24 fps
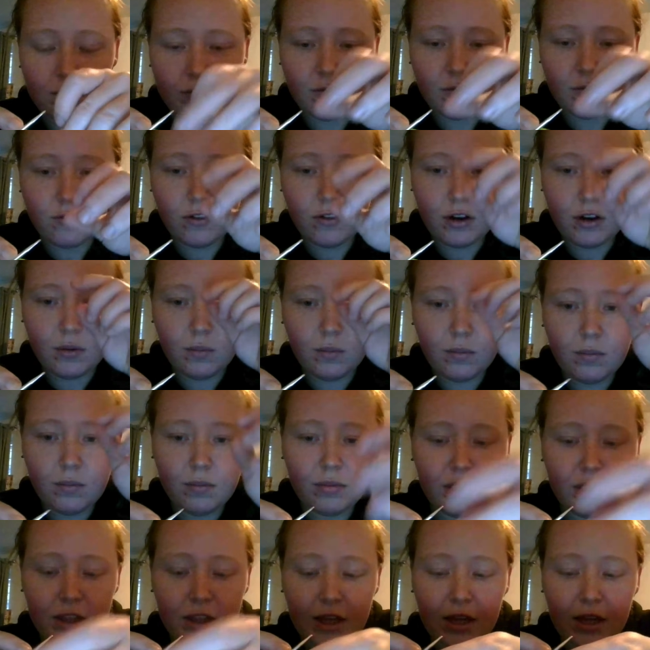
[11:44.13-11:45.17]
from
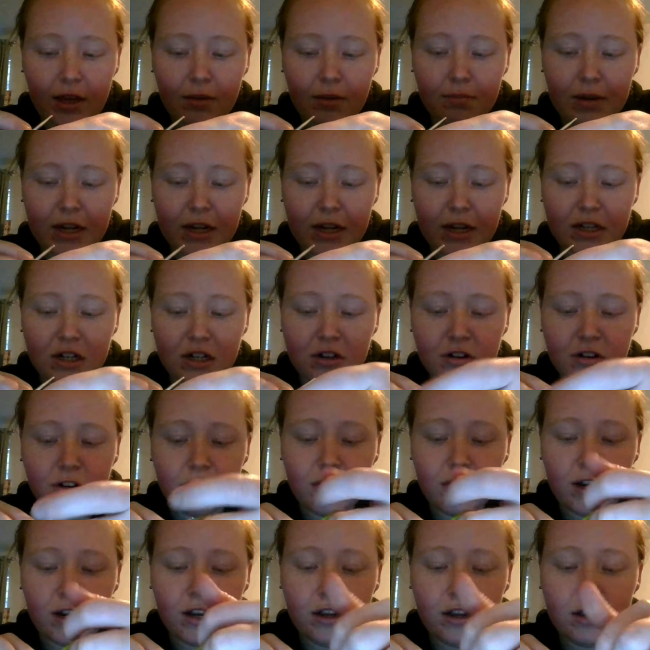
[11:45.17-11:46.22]
the magic
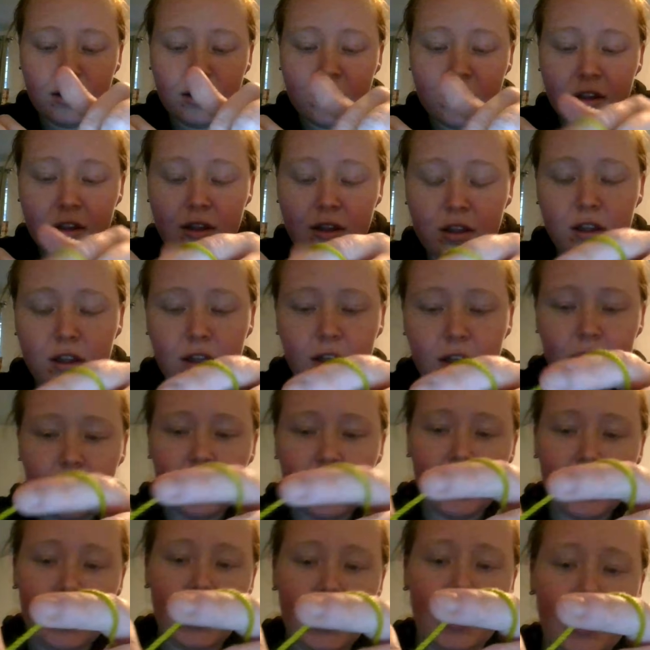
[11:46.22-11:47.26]
ring
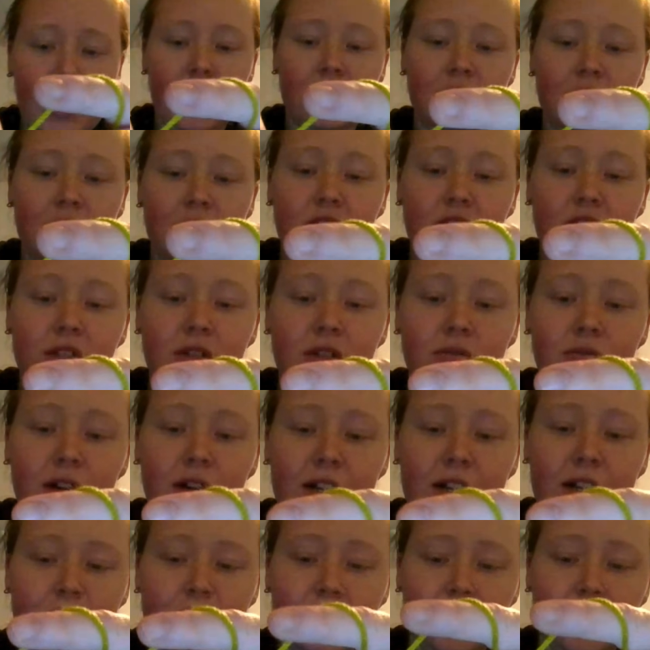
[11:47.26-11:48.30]
and just
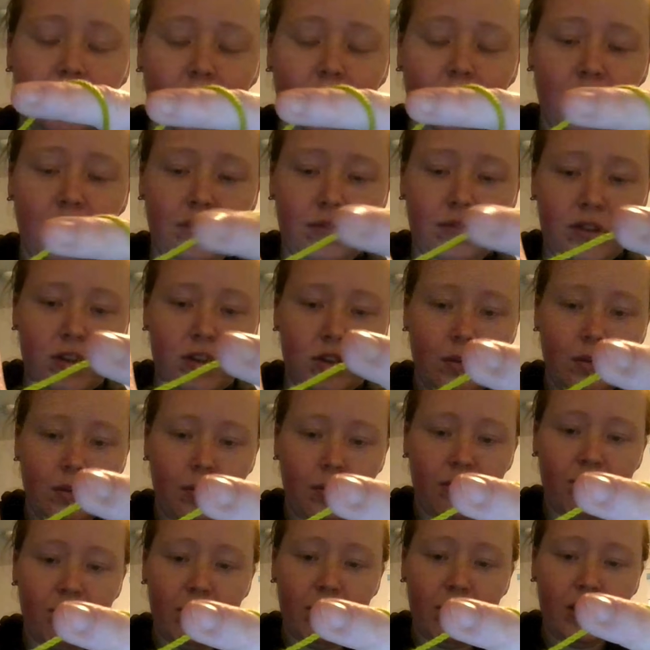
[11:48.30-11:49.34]
rest it over the top of
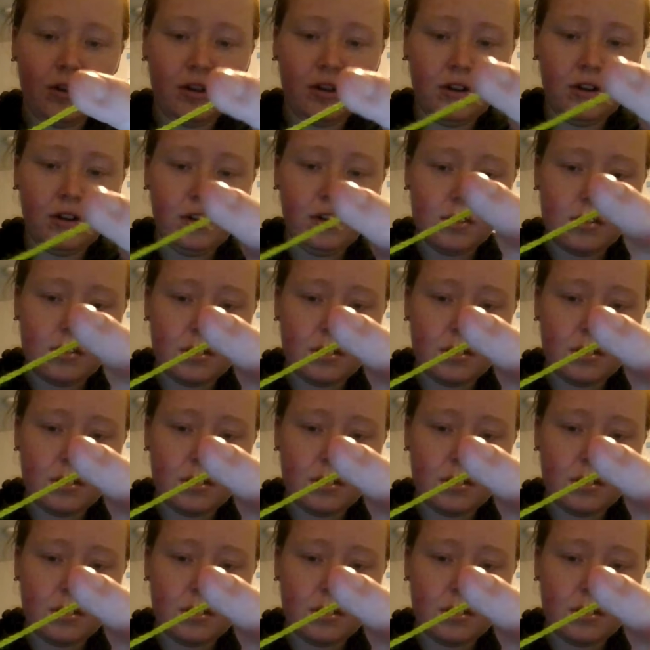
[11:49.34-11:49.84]
my hook.